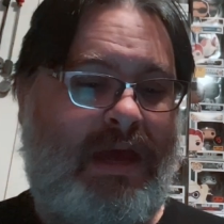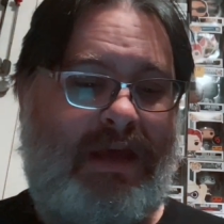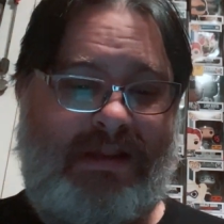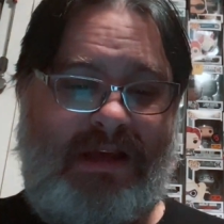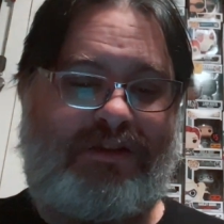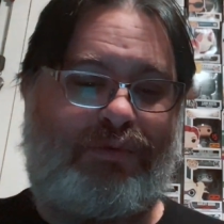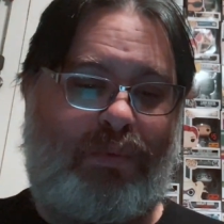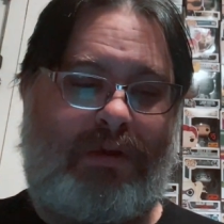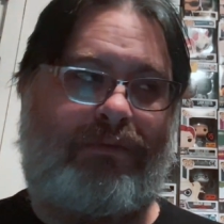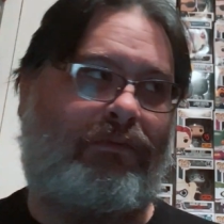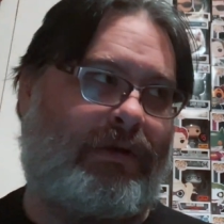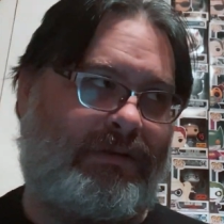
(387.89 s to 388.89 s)
And that's
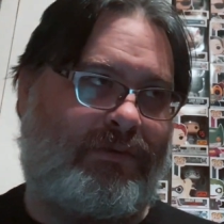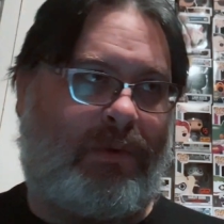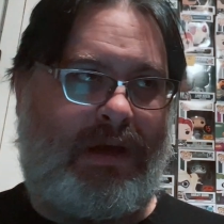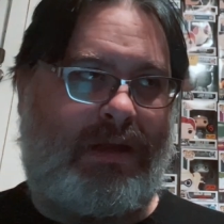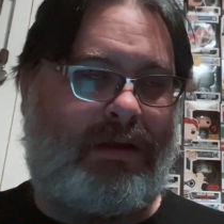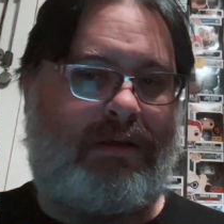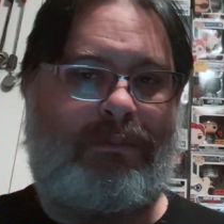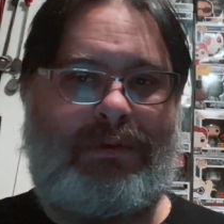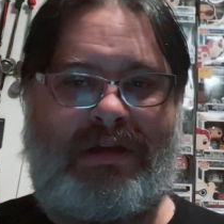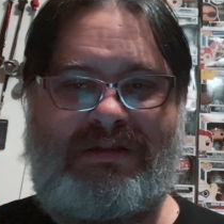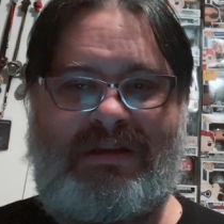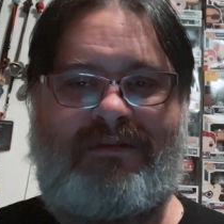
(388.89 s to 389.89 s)
one reason why,
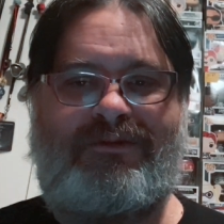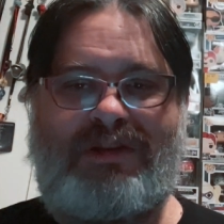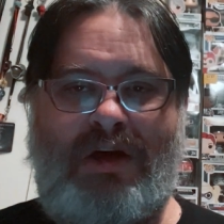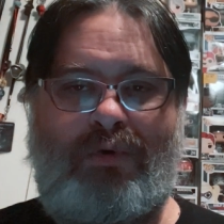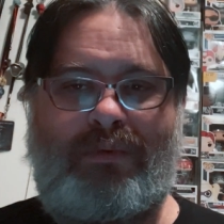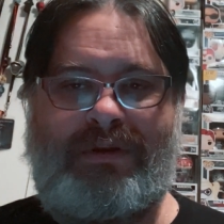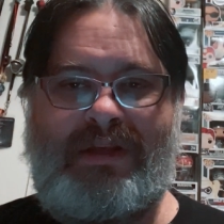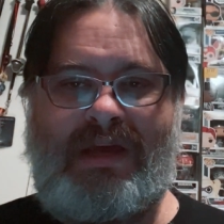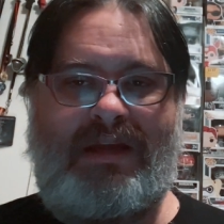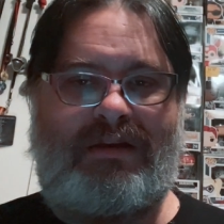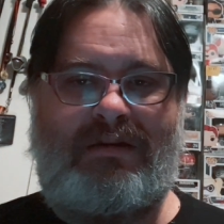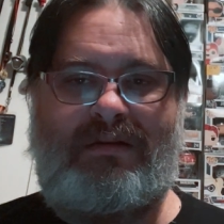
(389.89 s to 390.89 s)
because I've dealt with
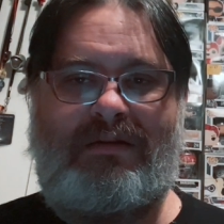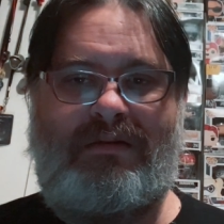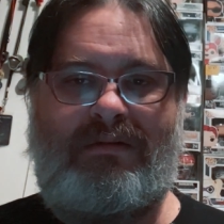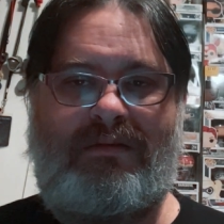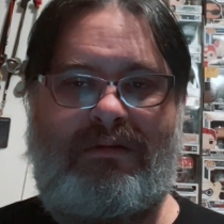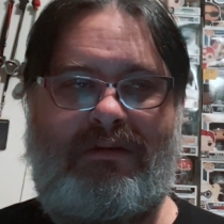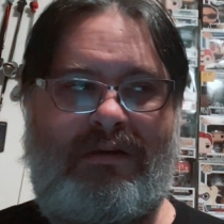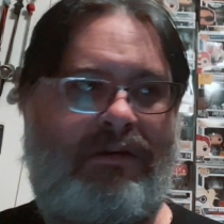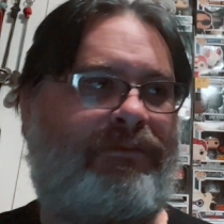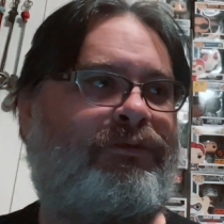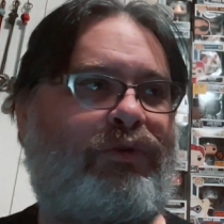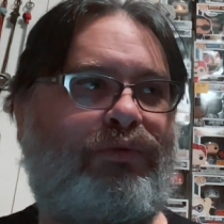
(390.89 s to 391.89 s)
that
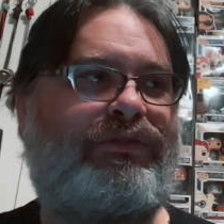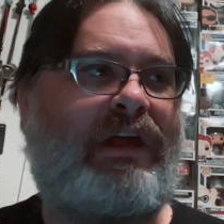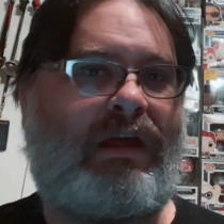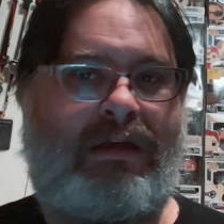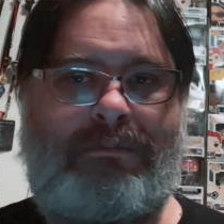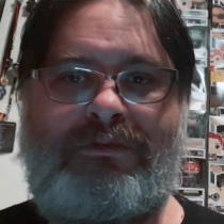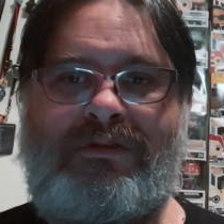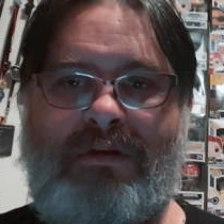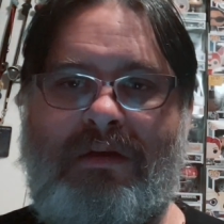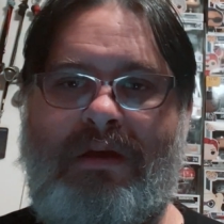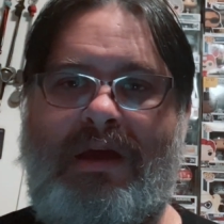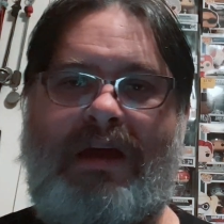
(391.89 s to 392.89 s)
a few times.
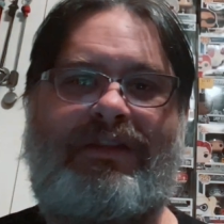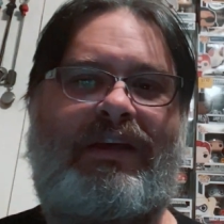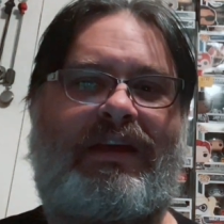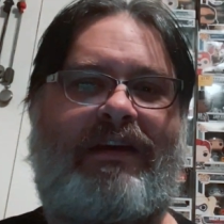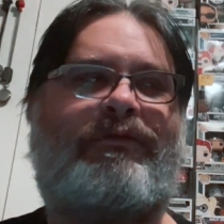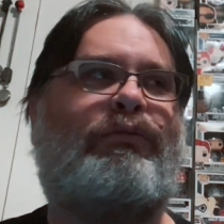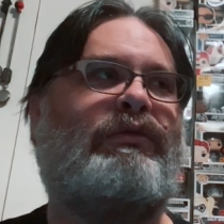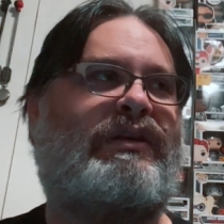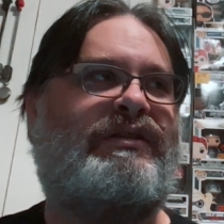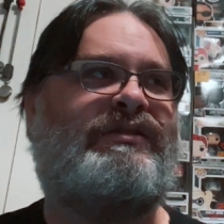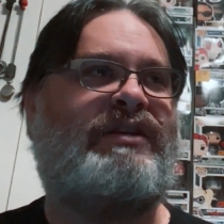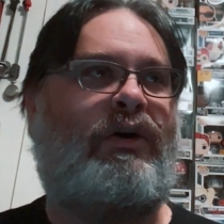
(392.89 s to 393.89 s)
I think
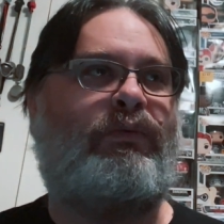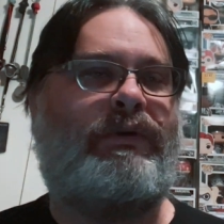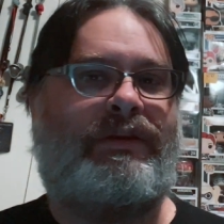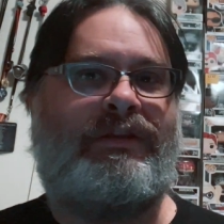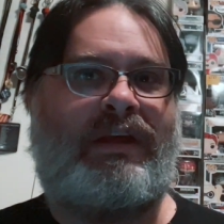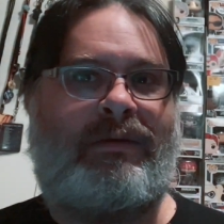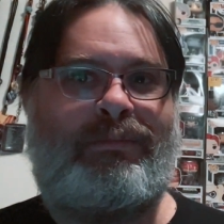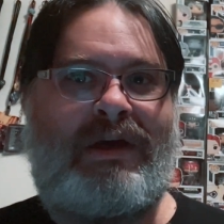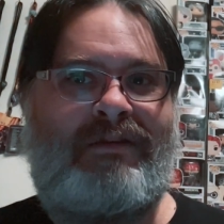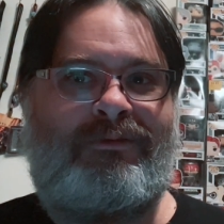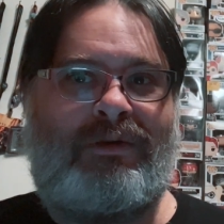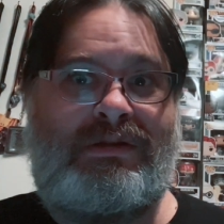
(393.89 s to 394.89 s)
everybody's dealt with like
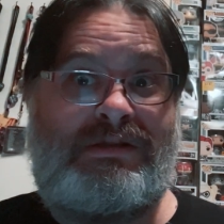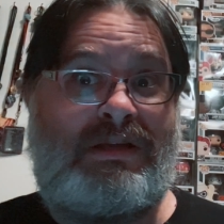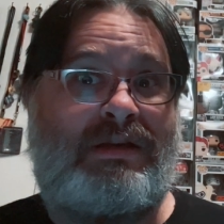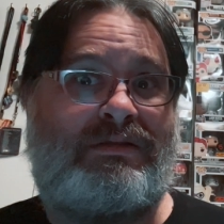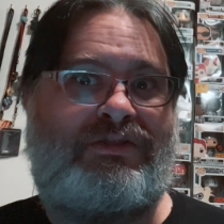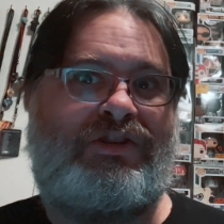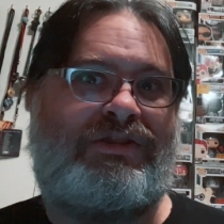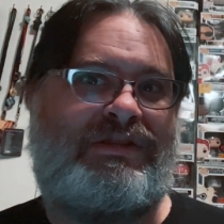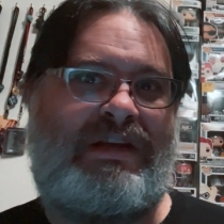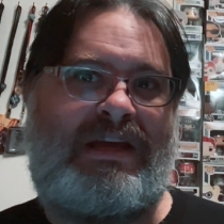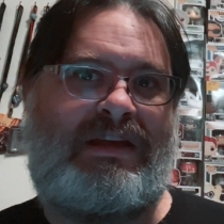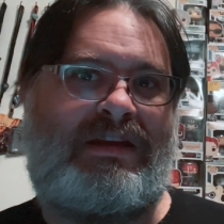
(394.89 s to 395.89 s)
bad friends that just
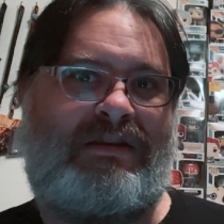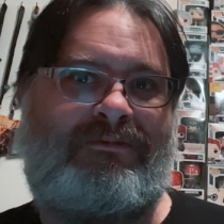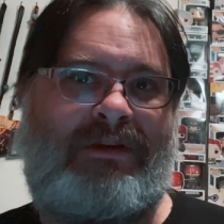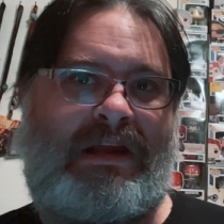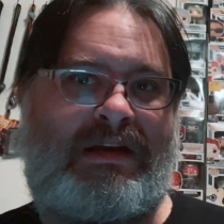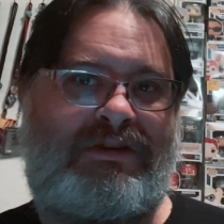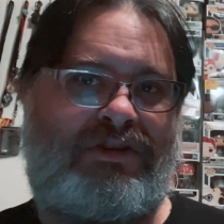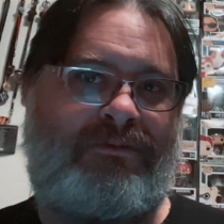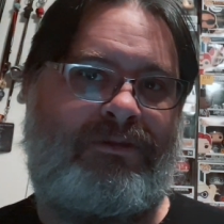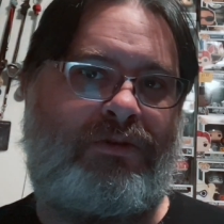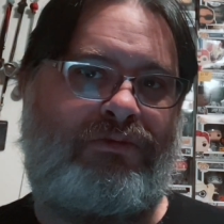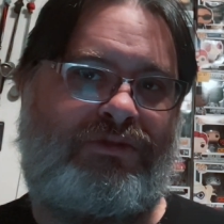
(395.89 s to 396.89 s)
taken advantage
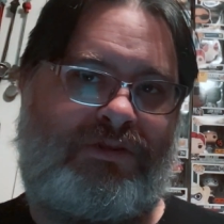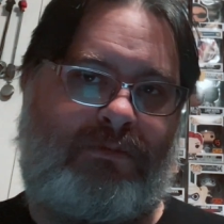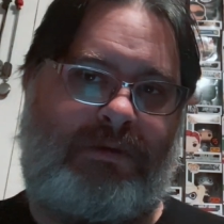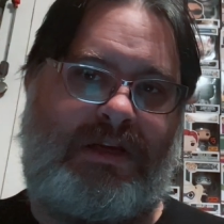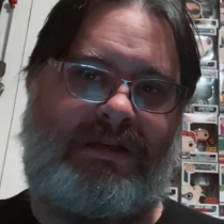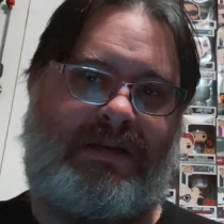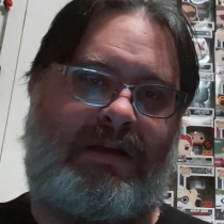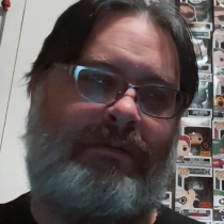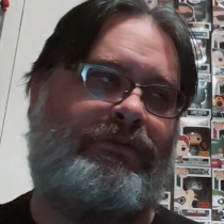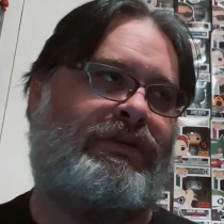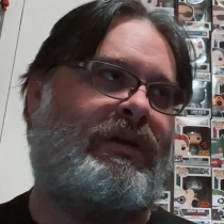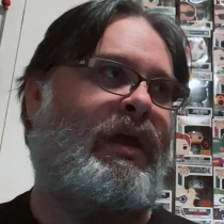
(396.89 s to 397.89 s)
of you so many times.